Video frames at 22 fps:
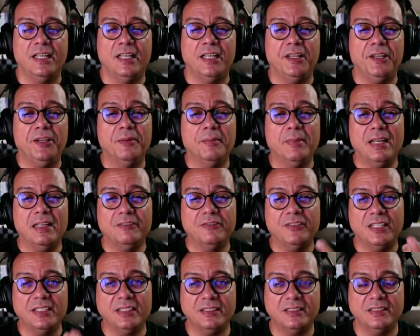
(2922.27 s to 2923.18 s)
you might
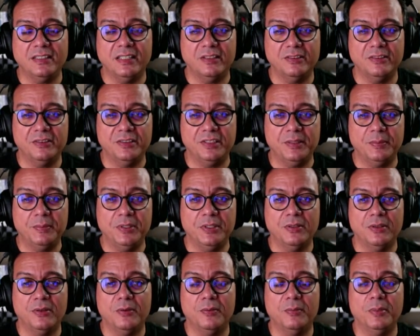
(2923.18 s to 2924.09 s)
find it
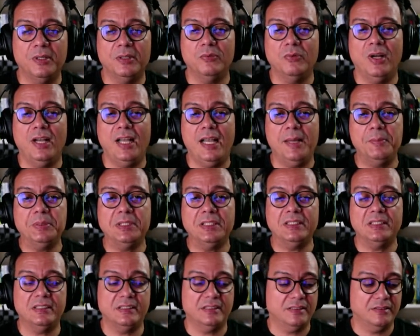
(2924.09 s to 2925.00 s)
stereotypical, but what
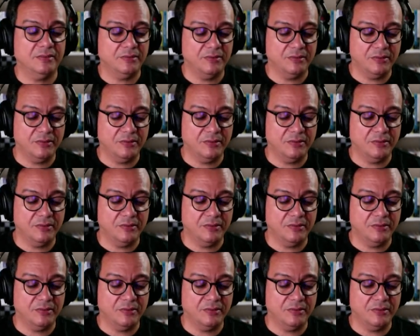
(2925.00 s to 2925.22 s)
happens is,